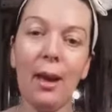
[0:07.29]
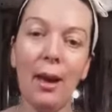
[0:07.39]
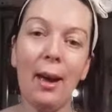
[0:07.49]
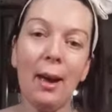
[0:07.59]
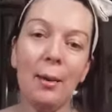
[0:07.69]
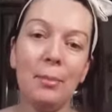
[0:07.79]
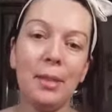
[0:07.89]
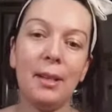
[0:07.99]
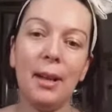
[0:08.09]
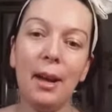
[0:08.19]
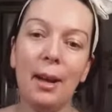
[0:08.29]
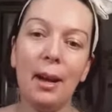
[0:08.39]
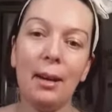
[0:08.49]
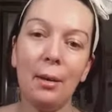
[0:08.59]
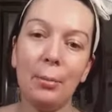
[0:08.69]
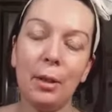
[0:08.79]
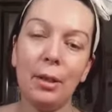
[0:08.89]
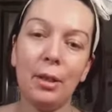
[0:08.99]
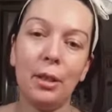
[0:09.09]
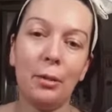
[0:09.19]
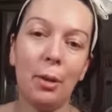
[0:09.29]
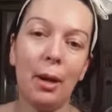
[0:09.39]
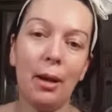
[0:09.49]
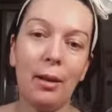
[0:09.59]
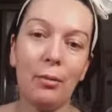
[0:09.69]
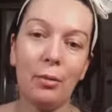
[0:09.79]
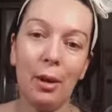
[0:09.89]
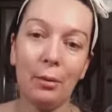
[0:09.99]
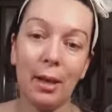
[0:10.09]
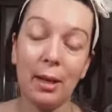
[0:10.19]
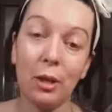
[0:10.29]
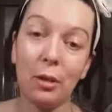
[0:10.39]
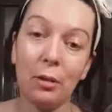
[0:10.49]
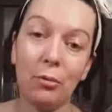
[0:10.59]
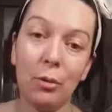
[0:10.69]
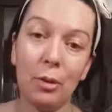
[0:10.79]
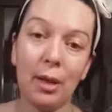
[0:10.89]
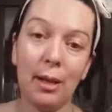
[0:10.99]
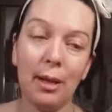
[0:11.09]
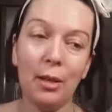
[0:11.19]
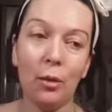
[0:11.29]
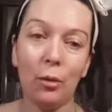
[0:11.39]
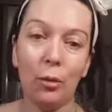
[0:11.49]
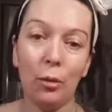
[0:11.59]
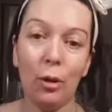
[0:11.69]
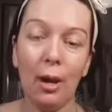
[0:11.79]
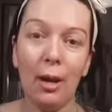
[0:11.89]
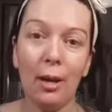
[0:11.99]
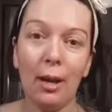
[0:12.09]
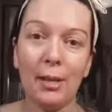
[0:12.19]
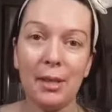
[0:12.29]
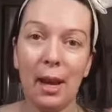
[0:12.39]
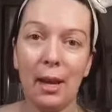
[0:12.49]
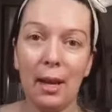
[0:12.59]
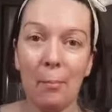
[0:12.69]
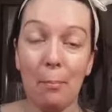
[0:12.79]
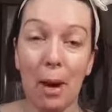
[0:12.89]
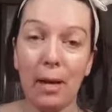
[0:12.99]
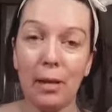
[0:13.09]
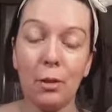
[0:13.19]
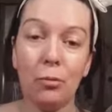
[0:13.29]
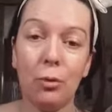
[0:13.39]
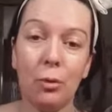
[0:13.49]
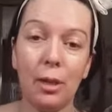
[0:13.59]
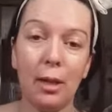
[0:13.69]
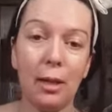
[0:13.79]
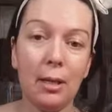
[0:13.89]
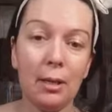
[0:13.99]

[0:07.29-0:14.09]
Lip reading: Today I am going to do a foundation routine, or let's say a base routine.